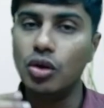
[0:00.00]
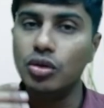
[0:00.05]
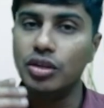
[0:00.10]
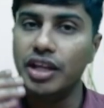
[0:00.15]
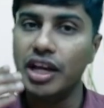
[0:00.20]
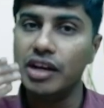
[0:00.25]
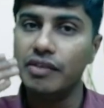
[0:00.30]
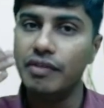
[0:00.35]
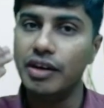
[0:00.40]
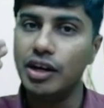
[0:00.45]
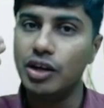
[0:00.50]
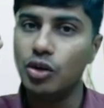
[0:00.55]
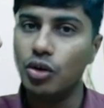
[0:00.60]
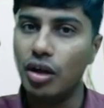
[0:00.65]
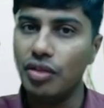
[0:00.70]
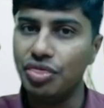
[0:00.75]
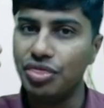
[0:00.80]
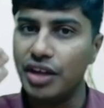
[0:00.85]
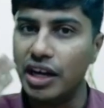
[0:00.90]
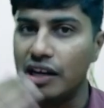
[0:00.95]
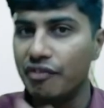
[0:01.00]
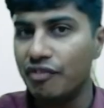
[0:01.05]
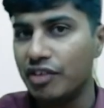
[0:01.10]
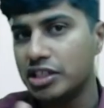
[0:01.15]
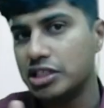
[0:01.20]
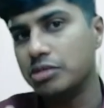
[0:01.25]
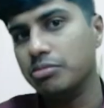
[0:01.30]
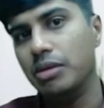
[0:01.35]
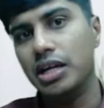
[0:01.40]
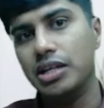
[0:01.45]
count the inventory on
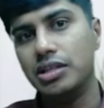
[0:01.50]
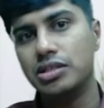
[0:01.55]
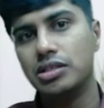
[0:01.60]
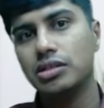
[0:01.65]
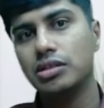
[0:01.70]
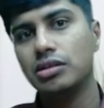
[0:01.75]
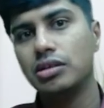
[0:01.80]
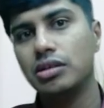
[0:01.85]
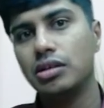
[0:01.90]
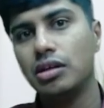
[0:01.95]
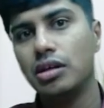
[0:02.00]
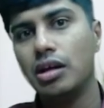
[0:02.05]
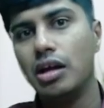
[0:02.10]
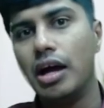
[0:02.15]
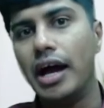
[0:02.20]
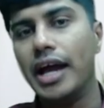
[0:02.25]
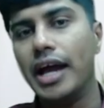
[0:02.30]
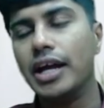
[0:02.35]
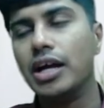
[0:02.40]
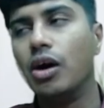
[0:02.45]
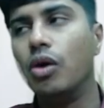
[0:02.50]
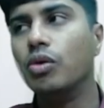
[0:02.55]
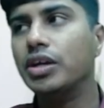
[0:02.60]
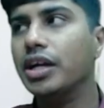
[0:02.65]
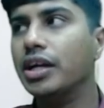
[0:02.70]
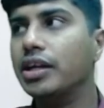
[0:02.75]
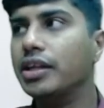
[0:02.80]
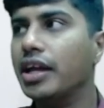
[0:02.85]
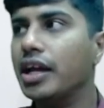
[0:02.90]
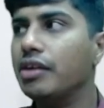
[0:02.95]
thirty-first March. I
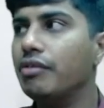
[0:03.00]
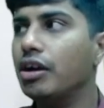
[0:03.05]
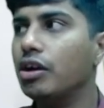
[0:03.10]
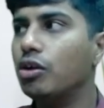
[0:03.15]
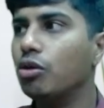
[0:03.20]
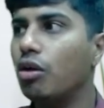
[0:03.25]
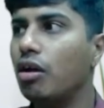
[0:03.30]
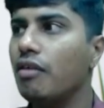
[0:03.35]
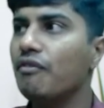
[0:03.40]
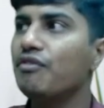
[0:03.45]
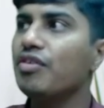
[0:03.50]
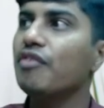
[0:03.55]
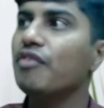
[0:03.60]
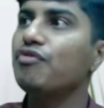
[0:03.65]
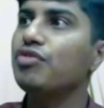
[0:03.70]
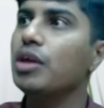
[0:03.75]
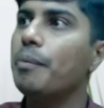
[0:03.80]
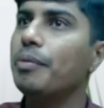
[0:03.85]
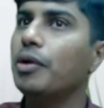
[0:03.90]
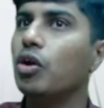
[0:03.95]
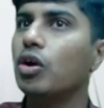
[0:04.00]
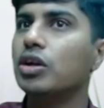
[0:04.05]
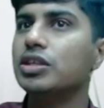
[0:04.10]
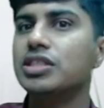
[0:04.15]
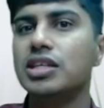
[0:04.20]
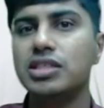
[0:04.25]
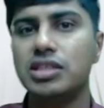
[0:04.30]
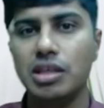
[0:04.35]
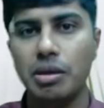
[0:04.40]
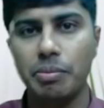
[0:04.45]
counted the inventory on fifth April or
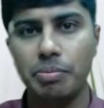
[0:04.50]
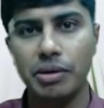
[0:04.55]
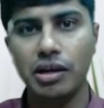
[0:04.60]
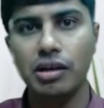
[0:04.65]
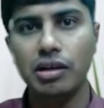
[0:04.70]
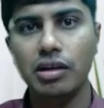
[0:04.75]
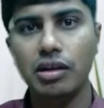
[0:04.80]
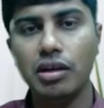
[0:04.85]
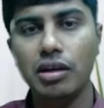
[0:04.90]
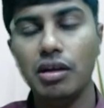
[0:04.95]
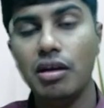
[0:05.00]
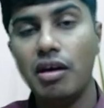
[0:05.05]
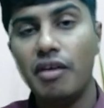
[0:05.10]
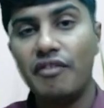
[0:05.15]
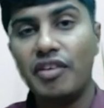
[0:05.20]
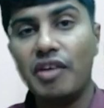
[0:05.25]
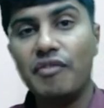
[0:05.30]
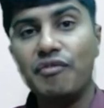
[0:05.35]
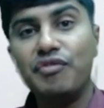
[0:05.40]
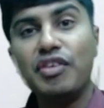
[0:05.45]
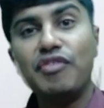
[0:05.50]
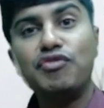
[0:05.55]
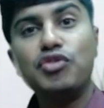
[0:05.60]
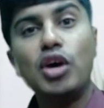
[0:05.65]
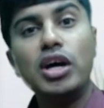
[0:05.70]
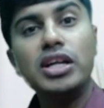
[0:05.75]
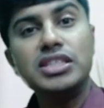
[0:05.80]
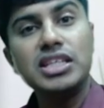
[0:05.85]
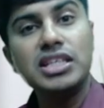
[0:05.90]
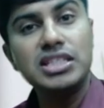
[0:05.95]
sixth April. From
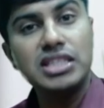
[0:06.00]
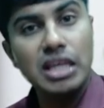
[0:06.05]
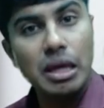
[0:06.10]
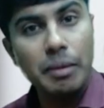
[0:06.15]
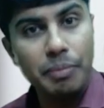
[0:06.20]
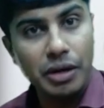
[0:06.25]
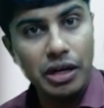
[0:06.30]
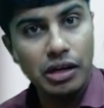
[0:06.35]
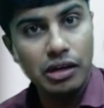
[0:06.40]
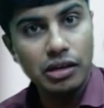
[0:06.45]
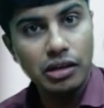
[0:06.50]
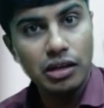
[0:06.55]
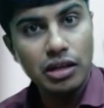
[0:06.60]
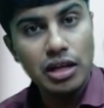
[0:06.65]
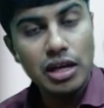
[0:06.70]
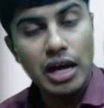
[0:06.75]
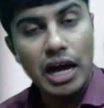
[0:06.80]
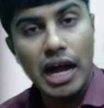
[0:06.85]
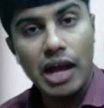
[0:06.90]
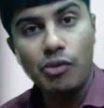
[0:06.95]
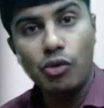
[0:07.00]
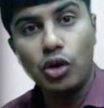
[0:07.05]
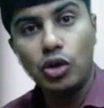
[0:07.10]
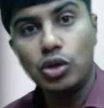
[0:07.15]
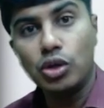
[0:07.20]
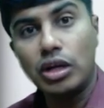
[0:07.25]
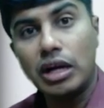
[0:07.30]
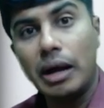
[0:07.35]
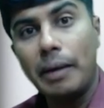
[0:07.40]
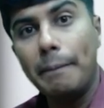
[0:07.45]
fifth or sixth April, I
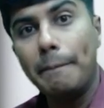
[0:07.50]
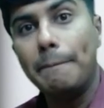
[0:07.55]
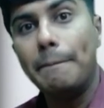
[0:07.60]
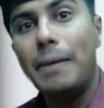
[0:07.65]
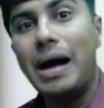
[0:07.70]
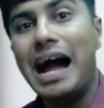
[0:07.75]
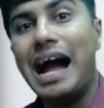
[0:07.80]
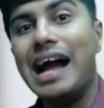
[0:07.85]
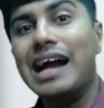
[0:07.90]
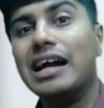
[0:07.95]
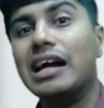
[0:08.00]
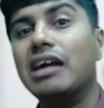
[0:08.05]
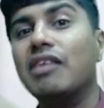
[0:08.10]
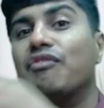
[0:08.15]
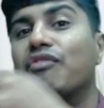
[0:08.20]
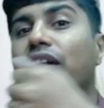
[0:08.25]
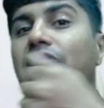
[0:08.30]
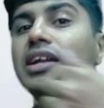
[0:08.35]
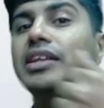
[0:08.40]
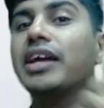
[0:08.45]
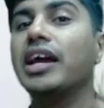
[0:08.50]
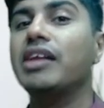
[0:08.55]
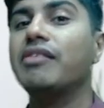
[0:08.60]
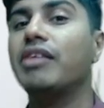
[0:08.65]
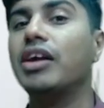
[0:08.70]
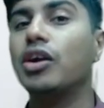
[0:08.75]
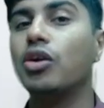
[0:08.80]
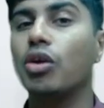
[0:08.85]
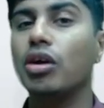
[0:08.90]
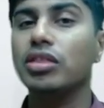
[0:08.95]
want to come back and find the
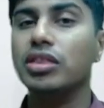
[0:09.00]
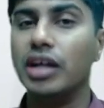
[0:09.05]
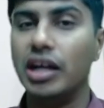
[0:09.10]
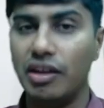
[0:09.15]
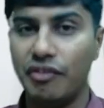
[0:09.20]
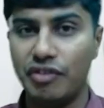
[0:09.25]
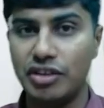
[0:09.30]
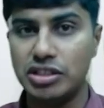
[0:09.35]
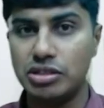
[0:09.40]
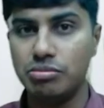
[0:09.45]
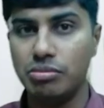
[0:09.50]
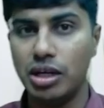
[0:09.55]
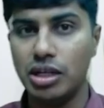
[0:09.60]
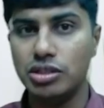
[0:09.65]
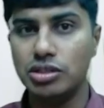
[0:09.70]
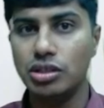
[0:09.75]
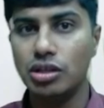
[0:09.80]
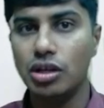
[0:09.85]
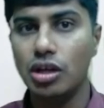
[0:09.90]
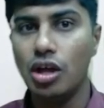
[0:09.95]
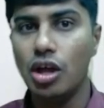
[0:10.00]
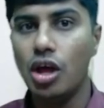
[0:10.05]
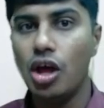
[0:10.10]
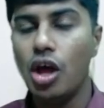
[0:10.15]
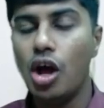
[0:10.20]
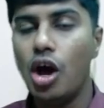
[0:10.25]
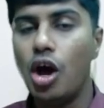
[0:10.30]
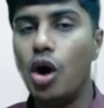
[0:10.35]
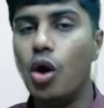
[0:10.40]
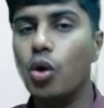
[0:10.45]
inventory on thirty-first March.
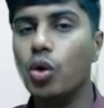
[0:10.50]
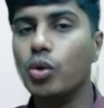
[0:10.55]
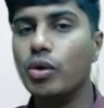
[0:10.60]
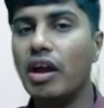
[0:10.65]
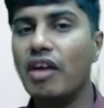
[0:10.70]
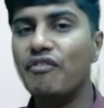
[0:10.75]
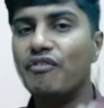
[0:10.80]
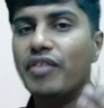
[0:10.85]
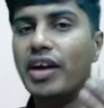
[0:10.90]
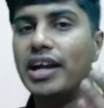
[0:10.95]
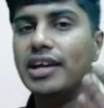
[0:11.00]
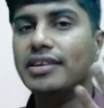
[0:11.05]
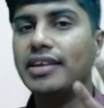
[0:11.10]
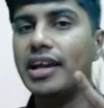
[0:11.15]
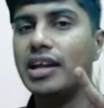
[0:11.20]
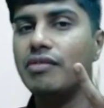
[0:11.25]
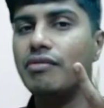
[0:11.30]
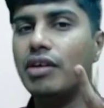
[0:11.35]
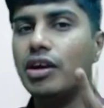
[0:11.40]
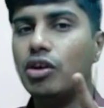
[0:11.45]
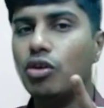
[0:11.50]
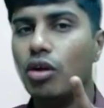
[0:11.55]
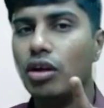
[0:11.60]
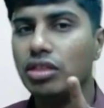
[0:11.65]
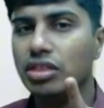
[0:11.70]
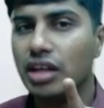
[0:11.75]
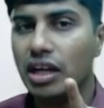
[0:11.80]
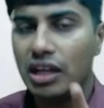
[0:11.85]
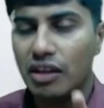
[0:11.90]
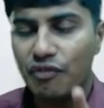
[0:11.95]
How do I find the inventory
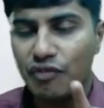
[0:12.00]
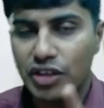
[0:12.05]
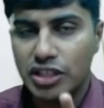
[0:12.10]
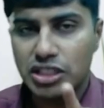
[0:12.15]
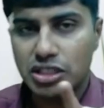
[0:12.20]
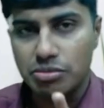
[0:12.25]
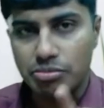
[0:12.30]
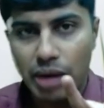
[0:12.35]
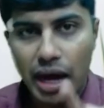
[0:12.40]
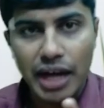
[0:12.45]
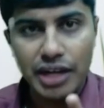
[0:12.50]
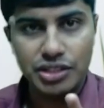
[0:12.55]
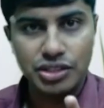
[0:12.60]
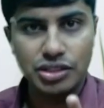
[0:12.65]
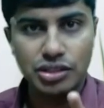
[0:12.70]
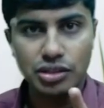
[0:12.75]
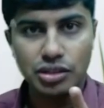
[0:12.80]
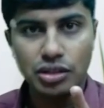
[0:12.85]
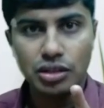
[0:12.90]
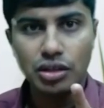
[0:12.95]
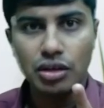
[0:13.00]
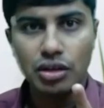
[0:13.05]
on thirty-first March?